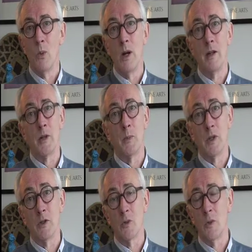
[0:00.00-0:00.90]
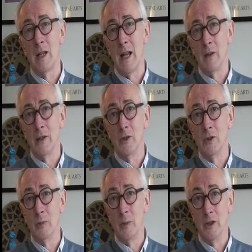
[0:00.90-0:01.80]
Whereas because we're now in the
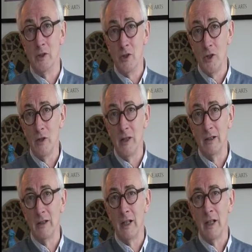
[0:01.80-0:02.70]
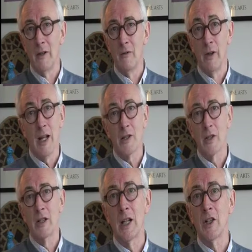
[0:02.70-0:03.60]
European Union, vets
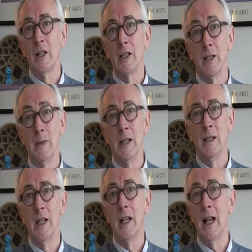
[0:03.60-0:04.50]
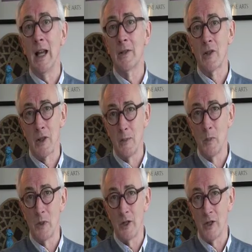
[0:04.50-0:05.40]
actually come in here and
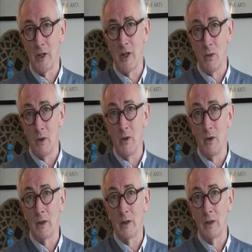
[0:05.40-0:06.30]
simply start work.